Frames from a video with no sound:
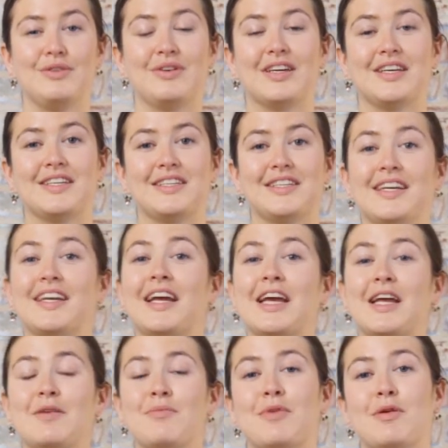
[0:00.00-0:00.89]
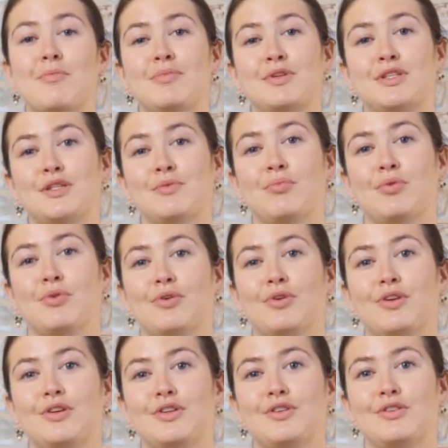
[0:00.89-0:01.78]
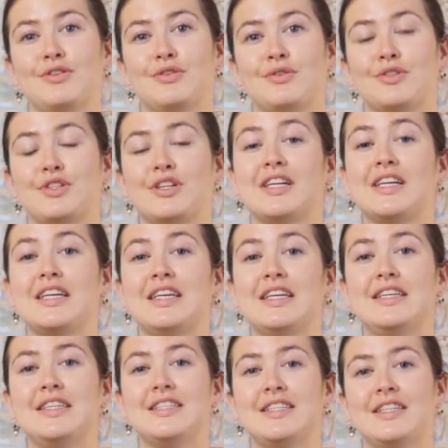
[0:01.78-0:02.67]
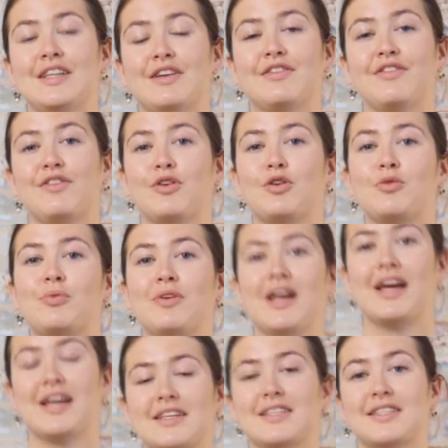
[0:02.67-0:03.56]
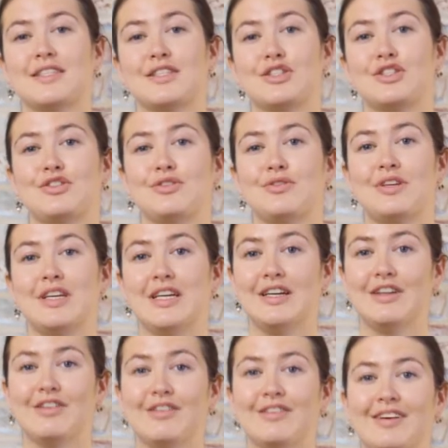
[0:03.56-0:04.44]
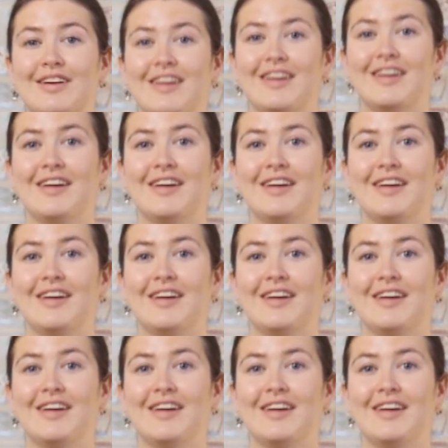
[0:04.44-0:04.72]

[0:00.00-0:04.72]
You get dedicated member support. You also get easy and affordable access to gear.